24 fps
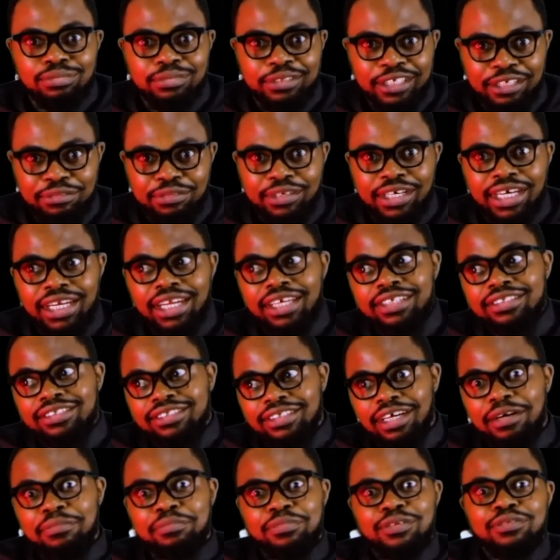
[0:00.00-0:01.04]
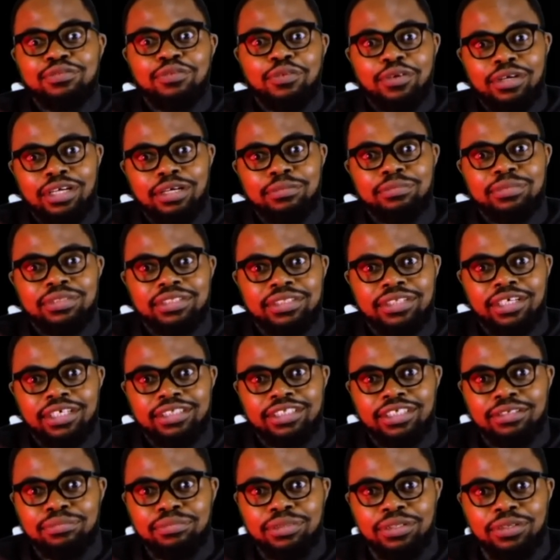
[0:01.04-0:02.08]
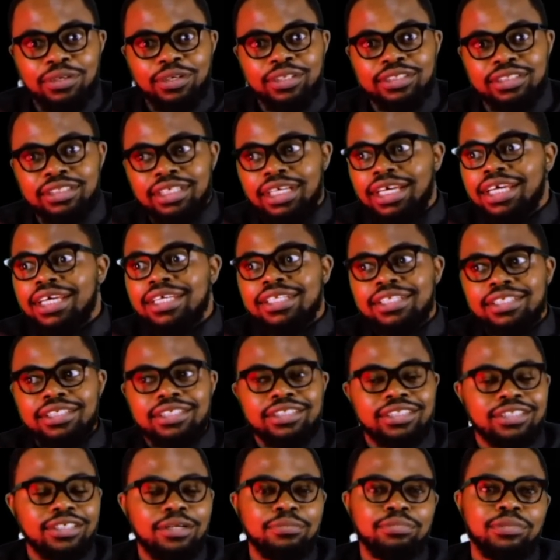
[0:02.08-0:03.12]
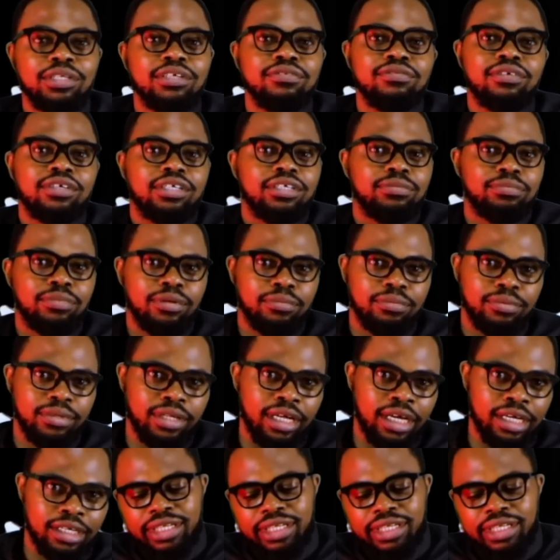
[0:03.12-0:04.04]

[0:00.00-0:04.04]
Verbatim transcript: giving an example for what I'm discussing because this is something very popular,